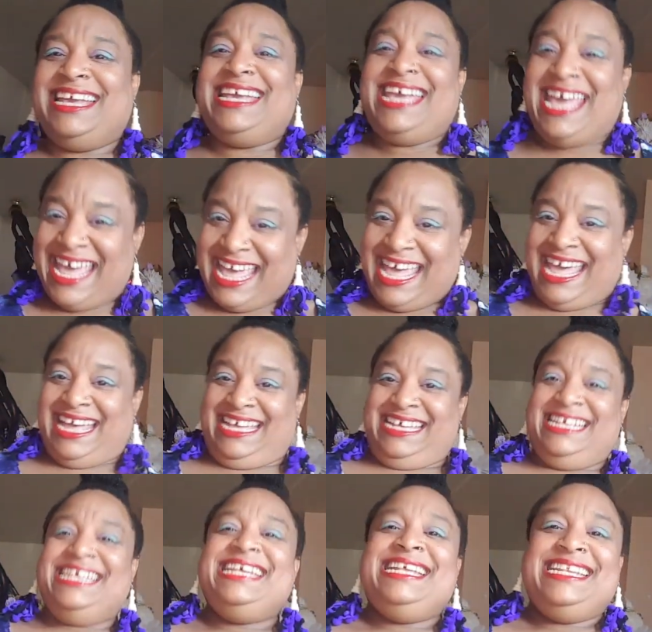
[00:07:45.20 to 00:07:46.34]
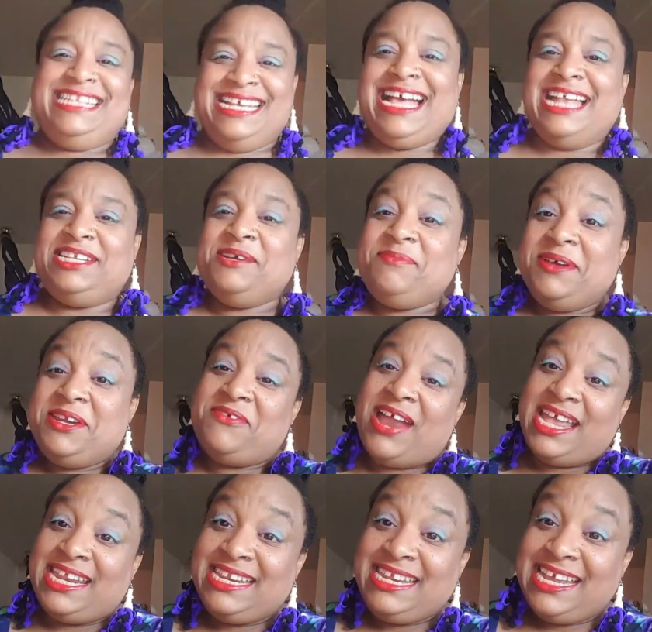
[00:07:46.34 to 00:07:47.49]
Yeah, they got your money
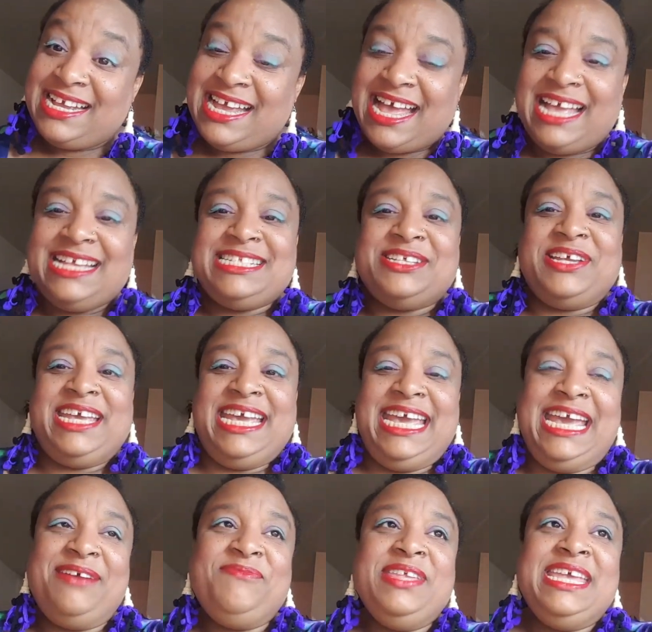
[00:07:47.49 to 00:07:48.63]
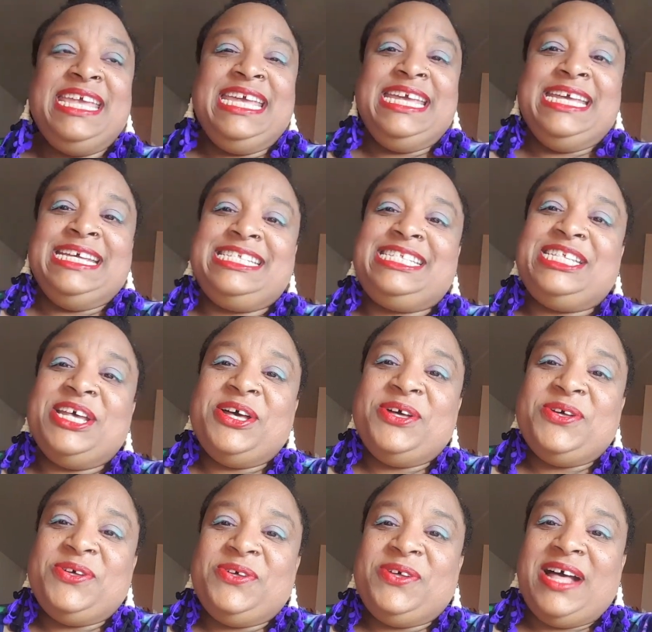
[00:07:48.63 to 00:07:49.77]
right in there, guys. Okay.
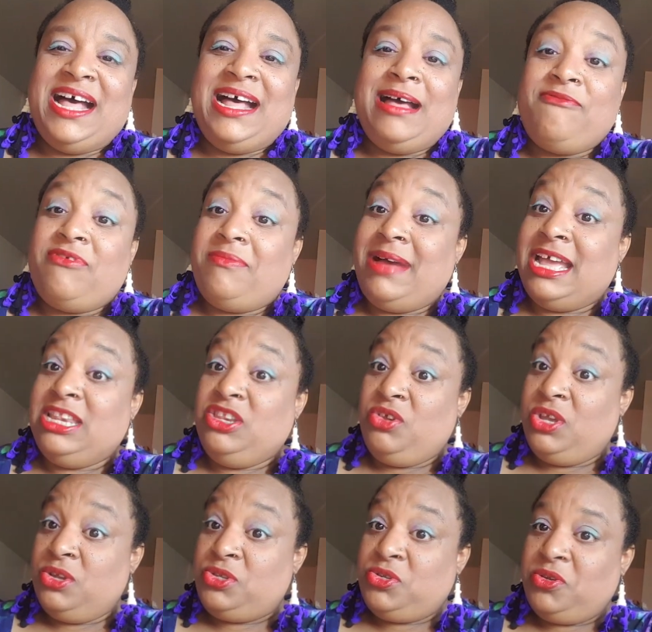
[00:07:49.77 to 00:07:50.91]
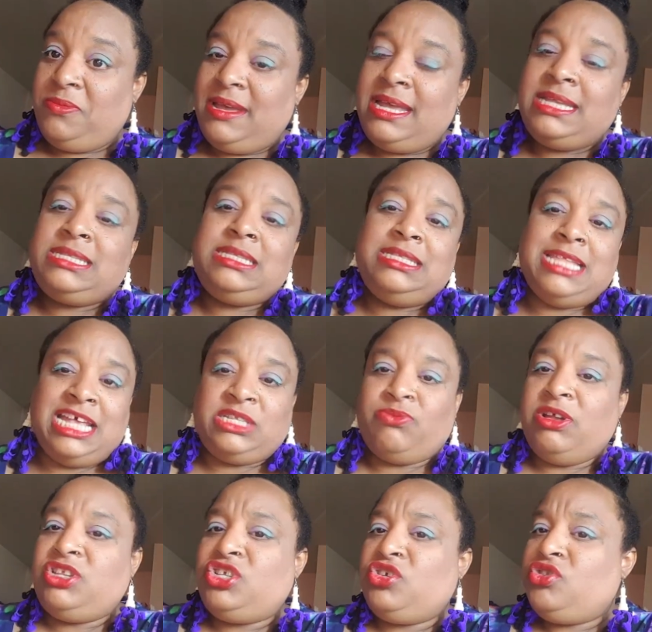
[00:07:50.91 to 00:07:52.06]
So for my new YouTubers, that's
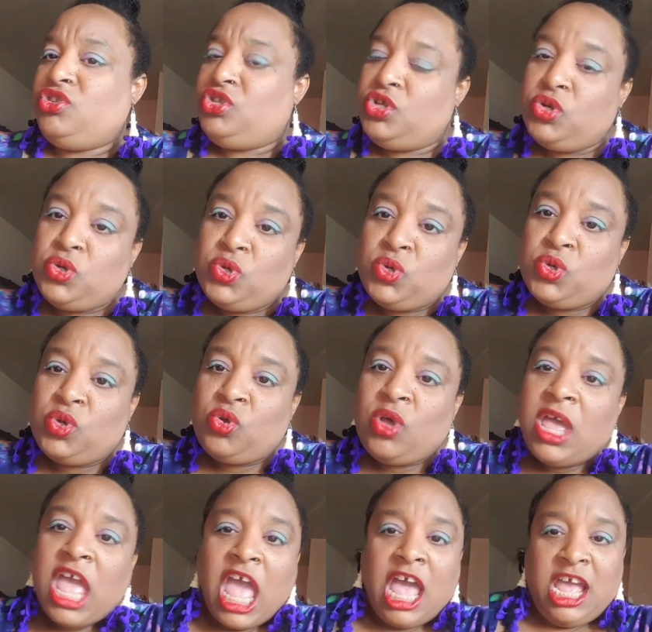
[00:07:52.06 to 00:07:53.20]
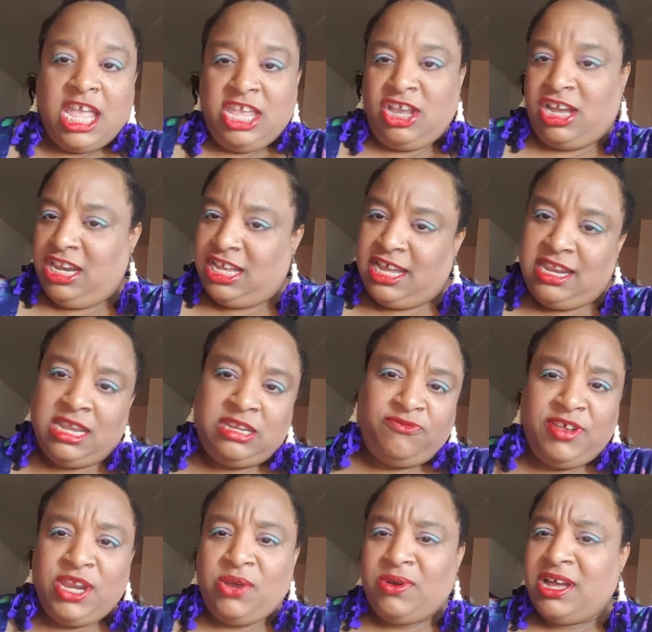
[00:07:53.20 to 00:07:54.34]
what you do. You can look at this
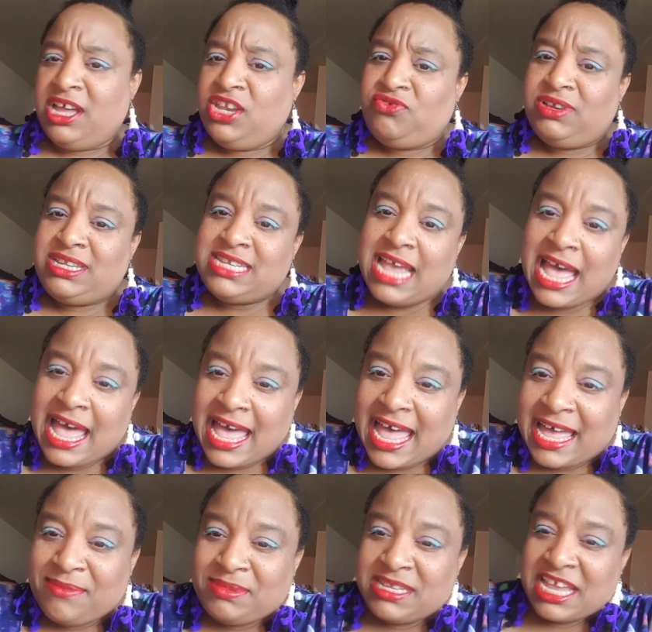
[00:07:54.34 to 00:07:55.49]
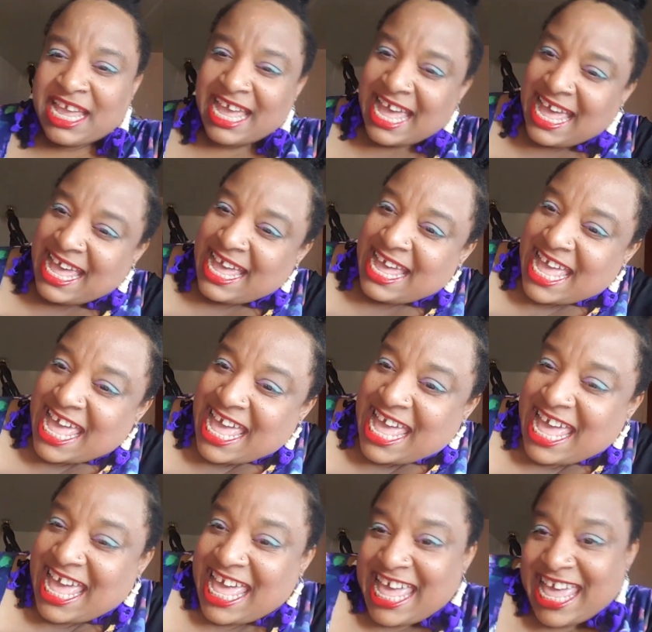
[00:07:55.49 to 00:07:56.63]
video 100 times.
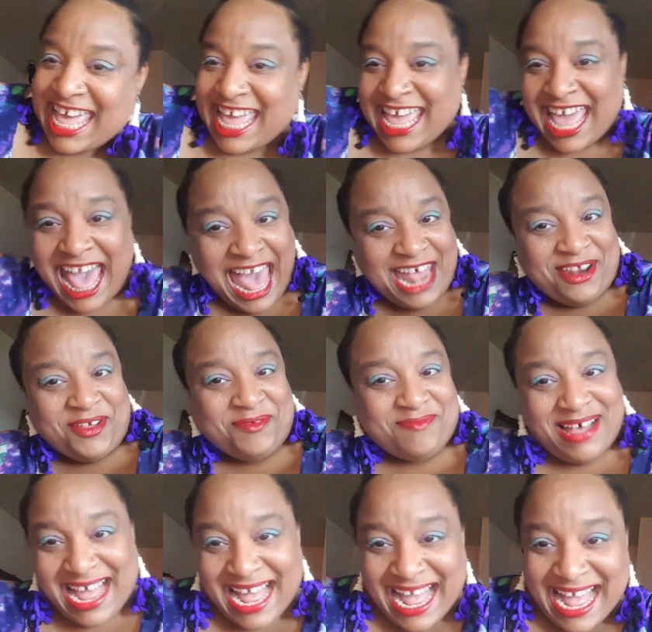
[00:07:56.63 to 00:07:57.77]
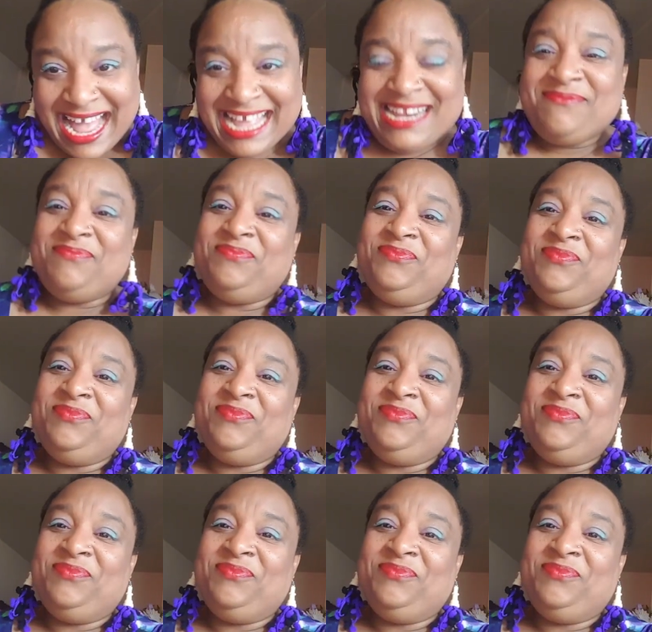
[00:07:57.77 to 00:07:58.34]
Hey, I don't mind.